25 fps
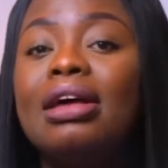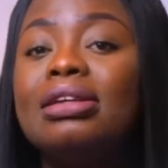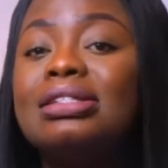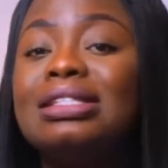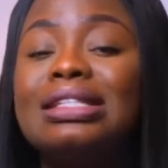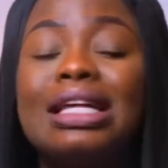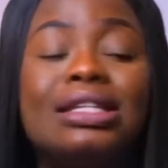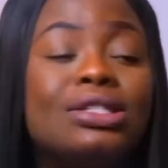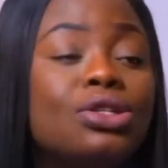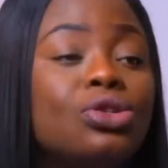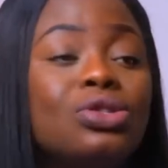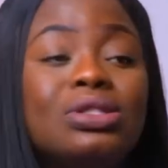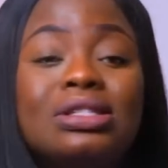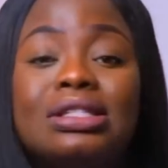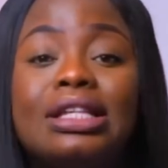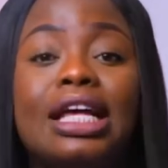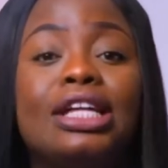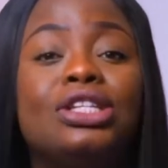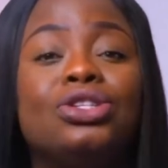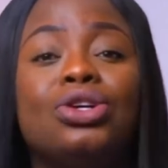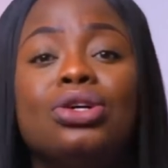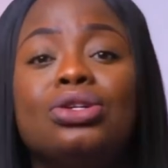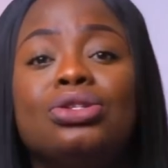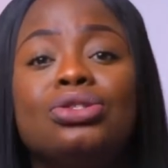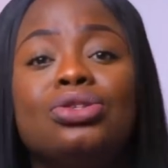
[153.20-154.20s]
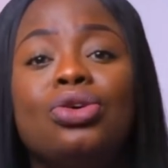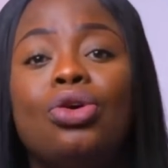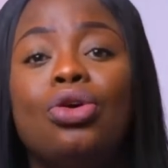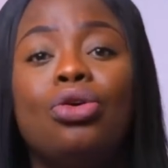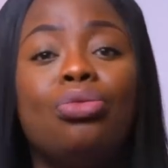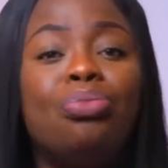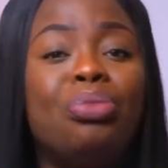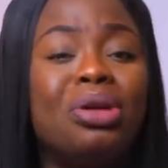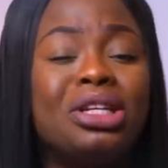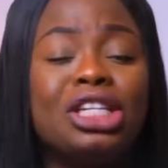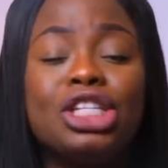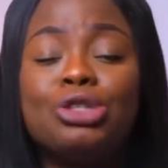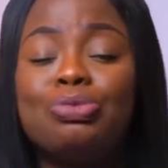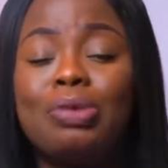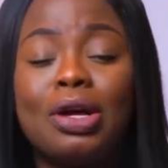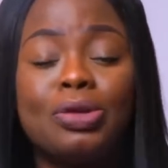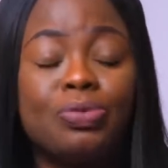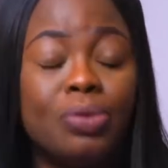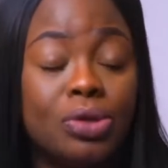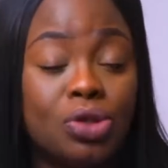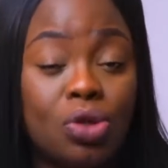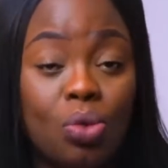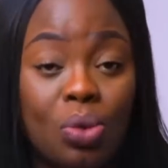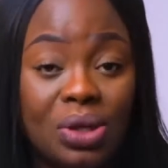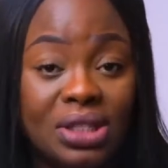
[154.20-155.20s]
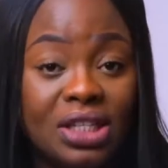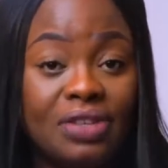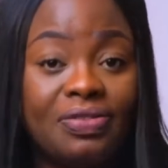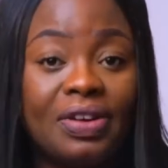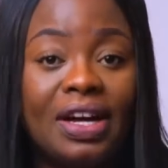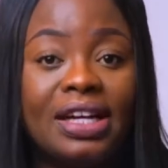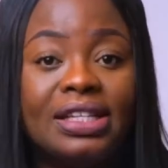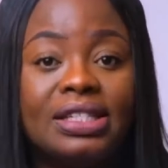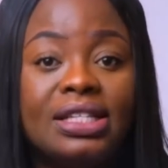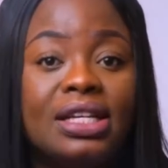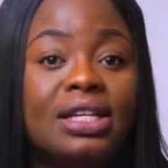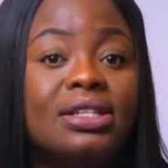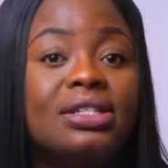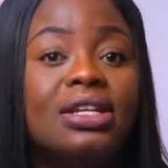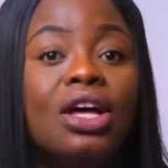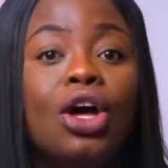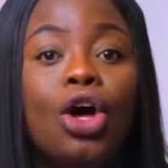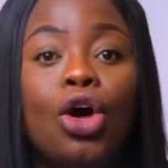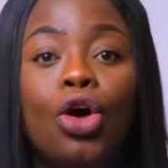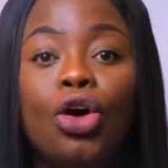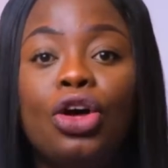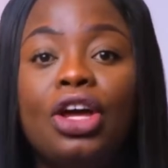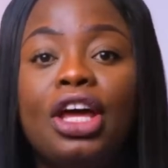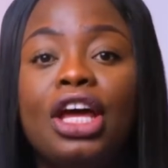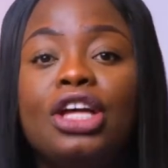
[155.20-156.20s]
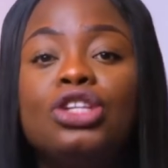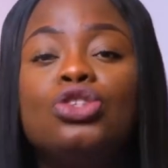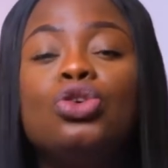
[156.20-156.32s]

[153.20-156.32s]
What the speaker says: settled status or British passport or whatever it is, okay?